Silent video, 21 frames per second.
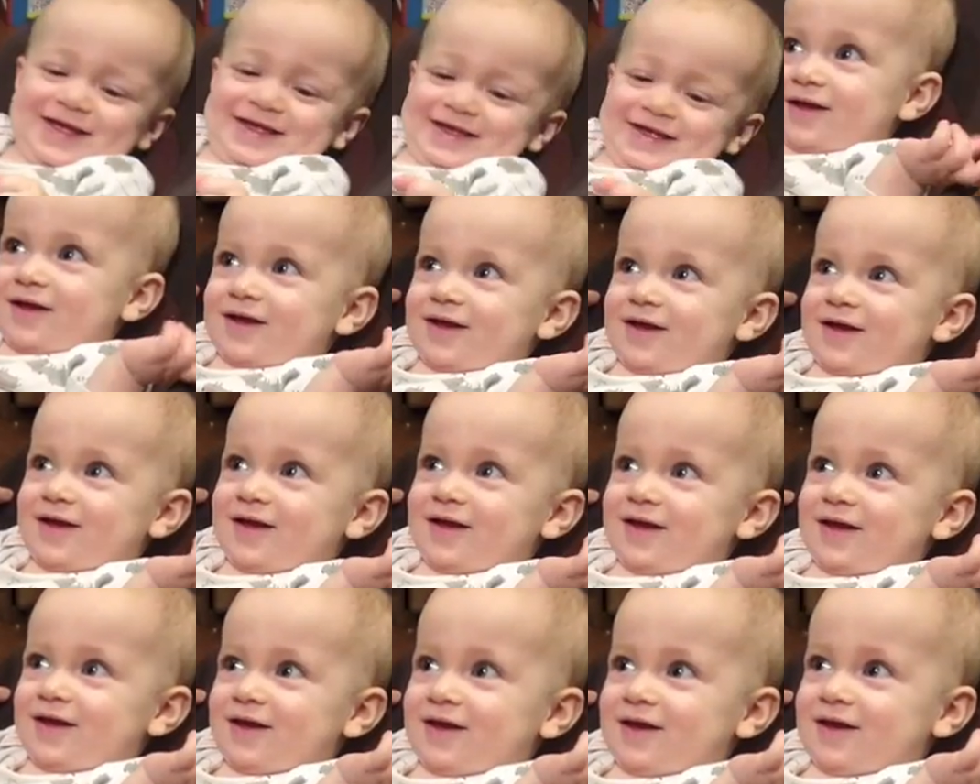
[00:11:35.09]

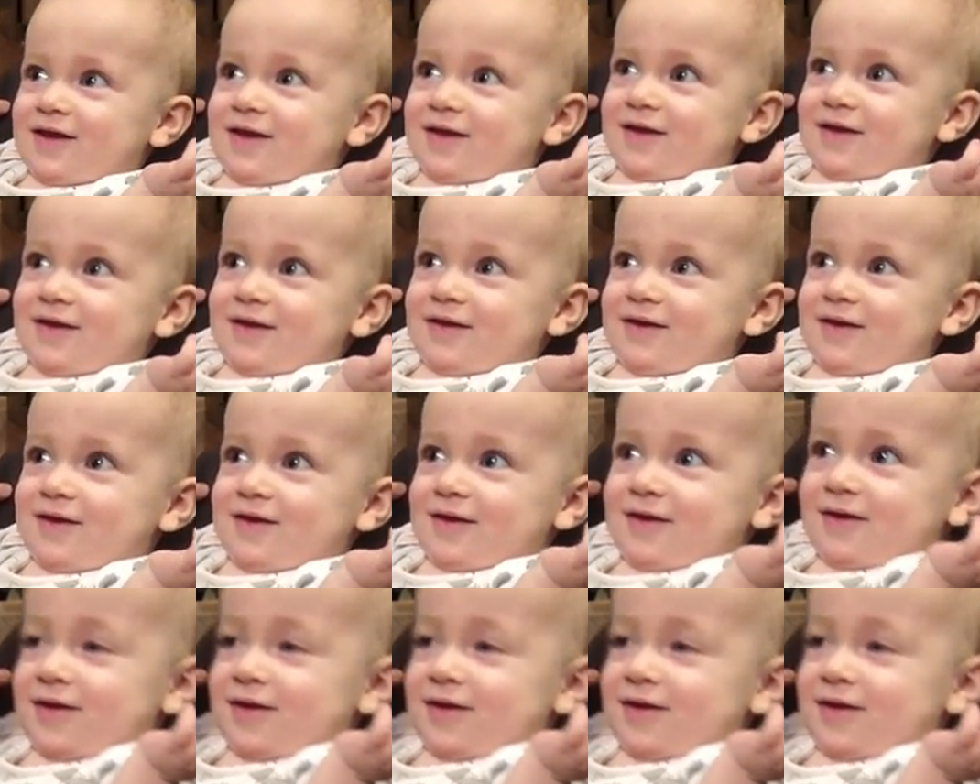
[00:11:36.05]
Nothing is said.